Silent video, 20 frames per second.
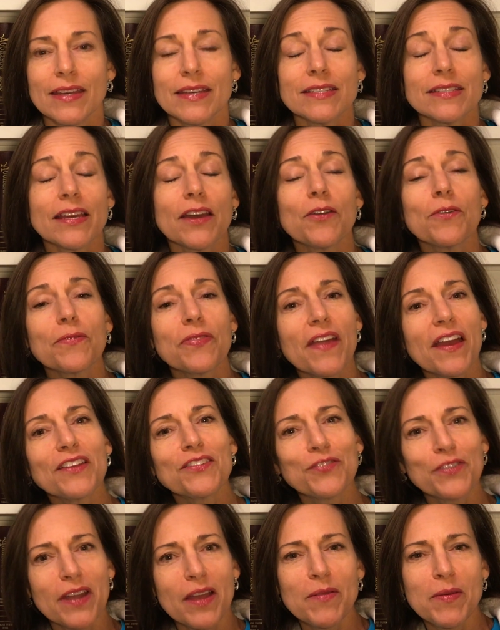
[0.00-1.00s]
So
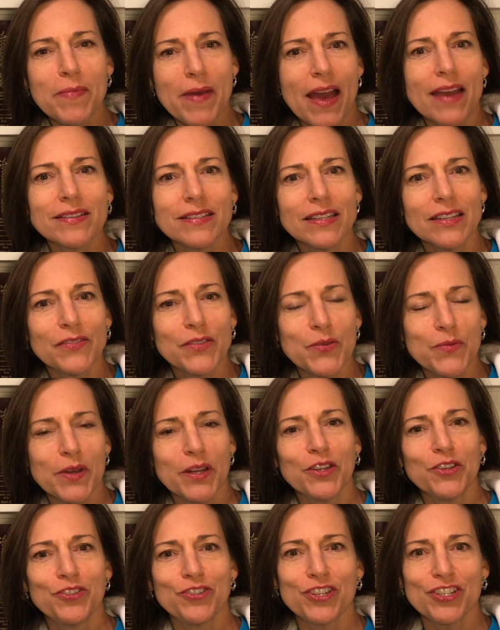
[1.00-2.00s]
thanks for coming back to Living
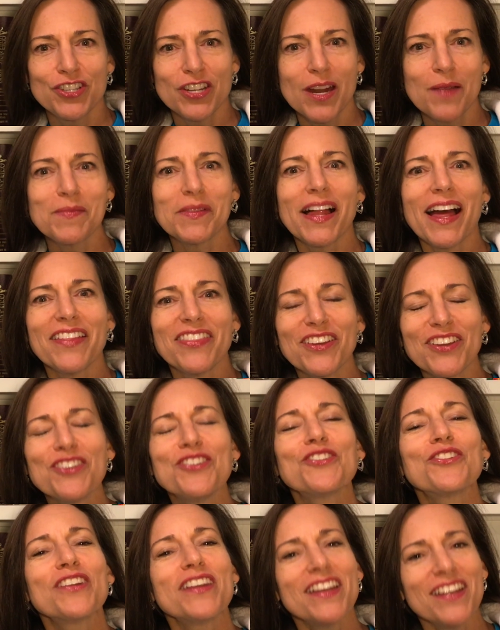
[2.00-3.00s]
Well Nutrition. I'm glad that
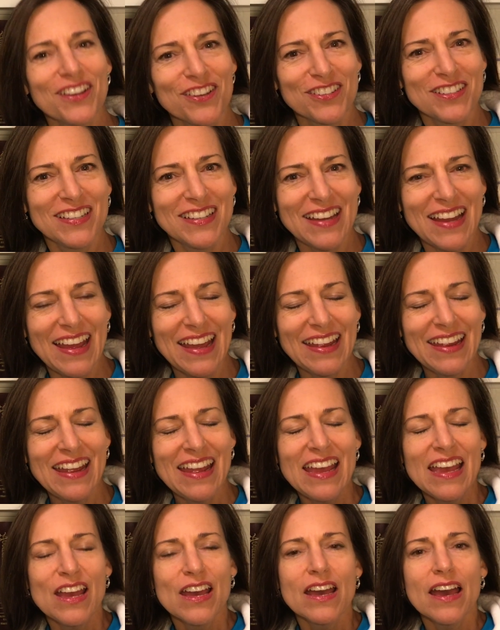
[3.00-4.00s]
you're here today.
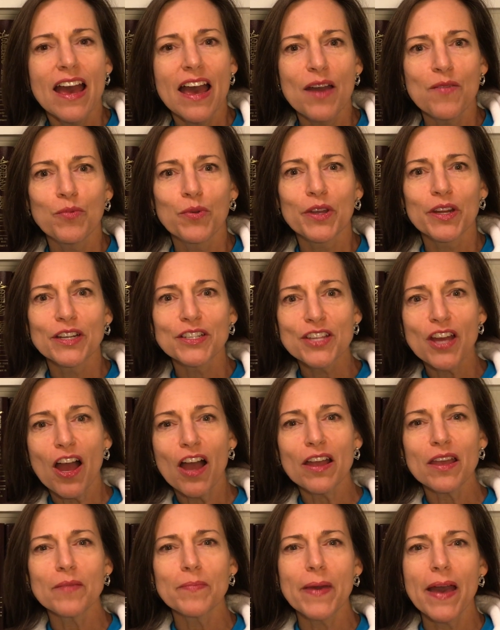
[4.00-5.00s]
We're going to
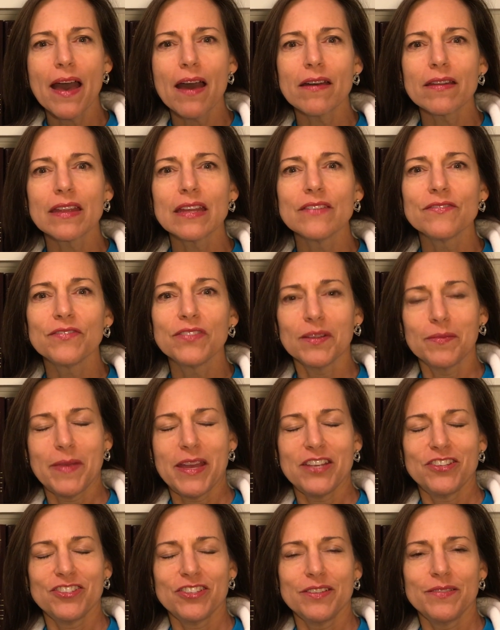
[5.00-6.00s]
talk about
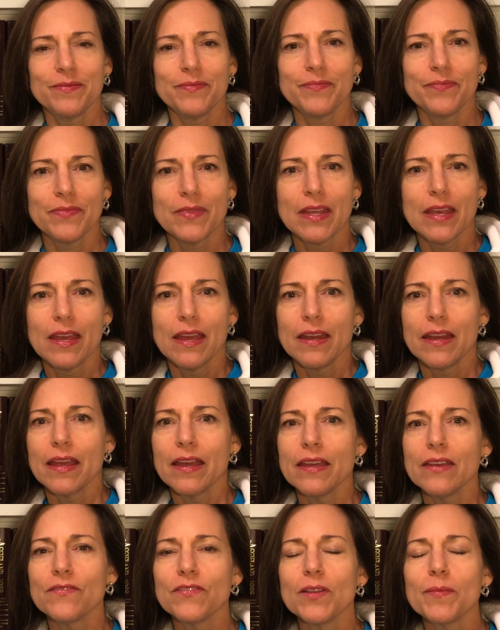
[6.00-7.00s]
inflammation. Now,
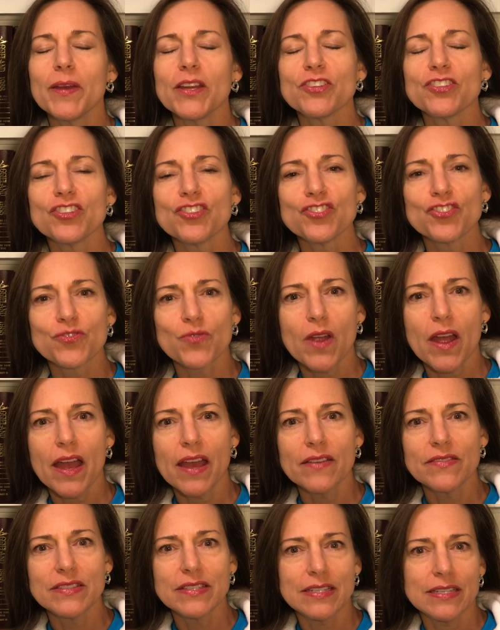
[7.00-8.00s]
inflammation
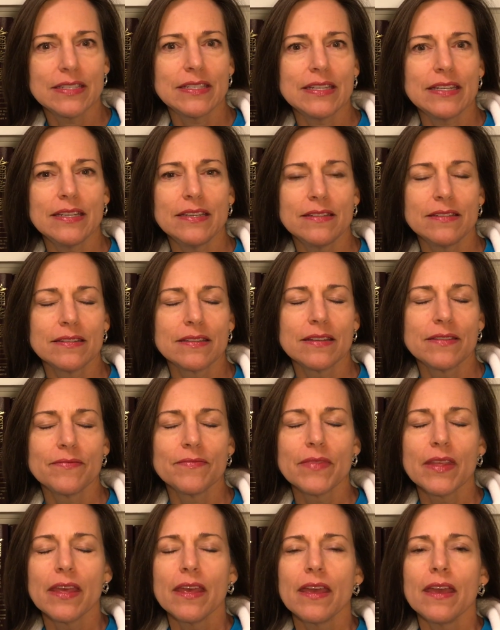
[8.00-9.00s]
drives disease,
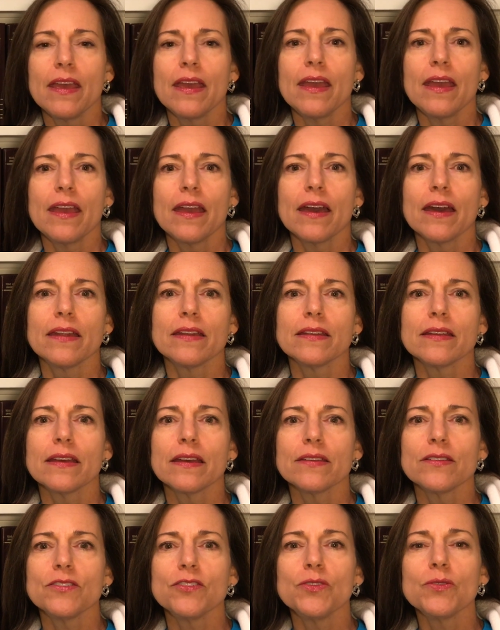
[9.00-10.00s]
and
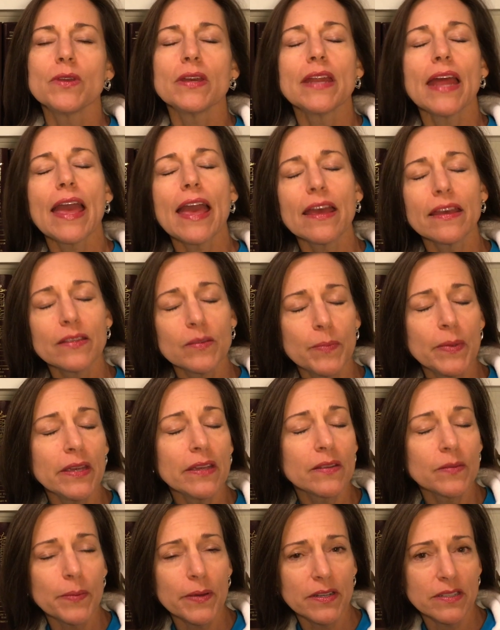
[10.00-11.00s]
you can be
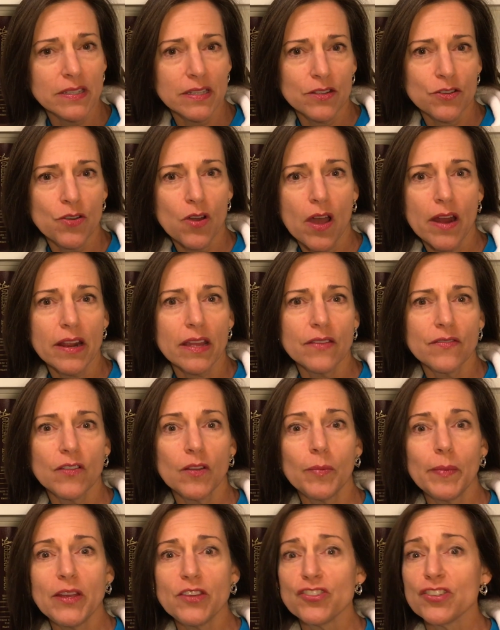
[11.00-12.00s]
experiencing chronic
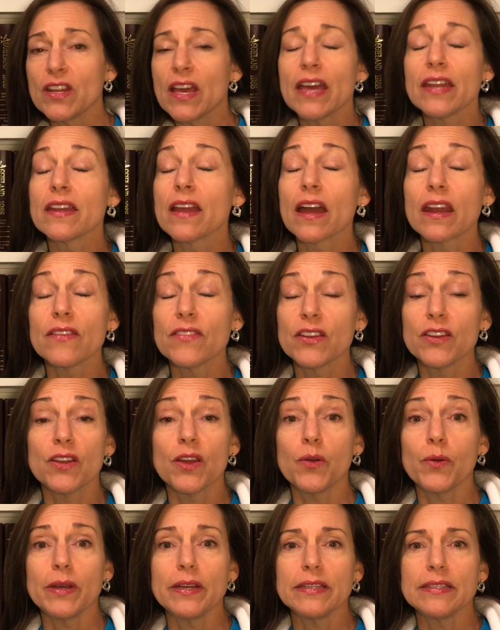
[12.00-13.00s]
inflammation and not even
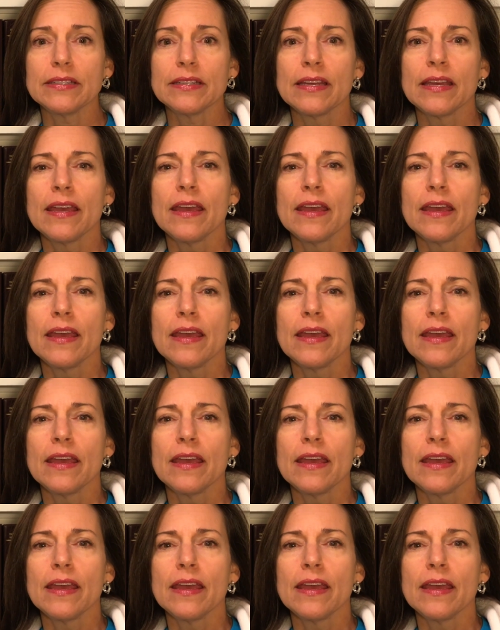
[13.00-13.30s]
know it.